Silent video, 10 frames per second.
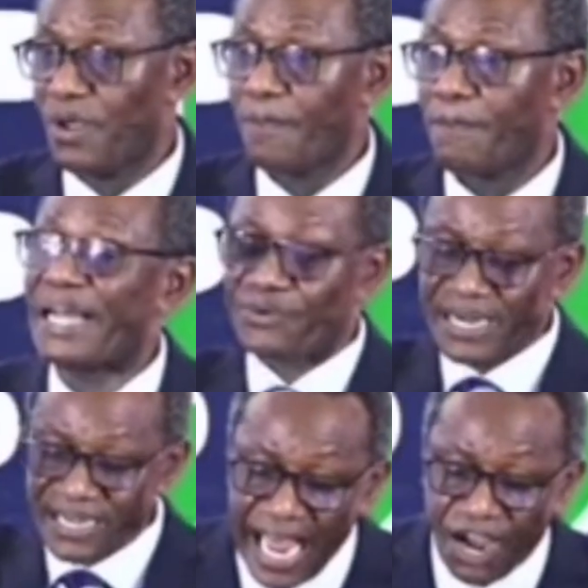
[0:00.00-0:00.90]
but
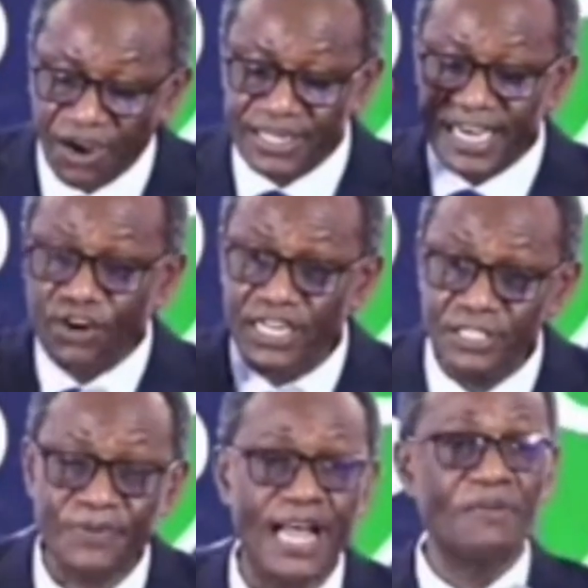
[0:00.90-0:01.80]
rely on the Holy
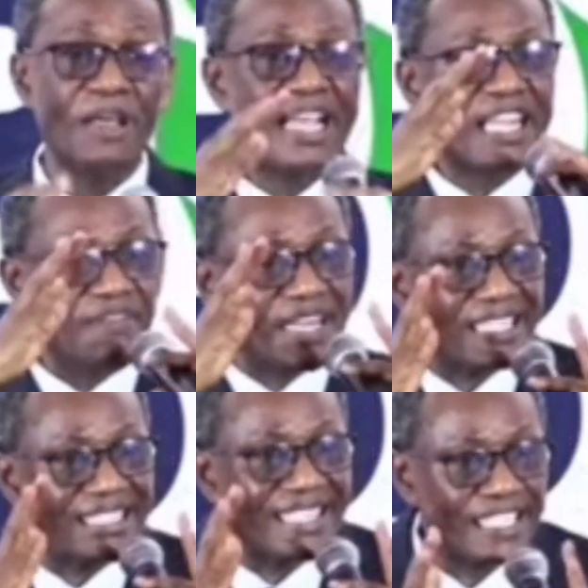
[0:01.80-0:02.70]
Spirit, uh, giving us
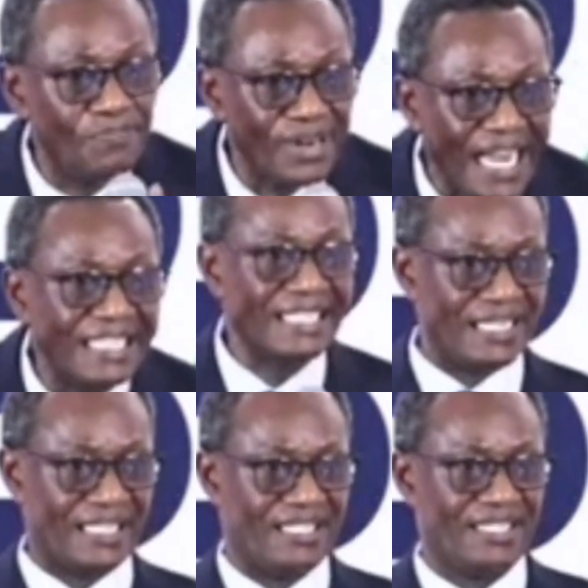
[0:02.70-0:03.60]
this brand,
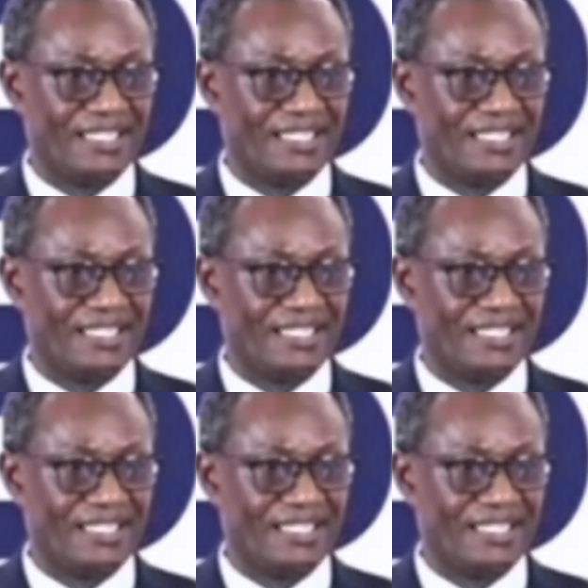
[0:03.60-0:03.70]
uh,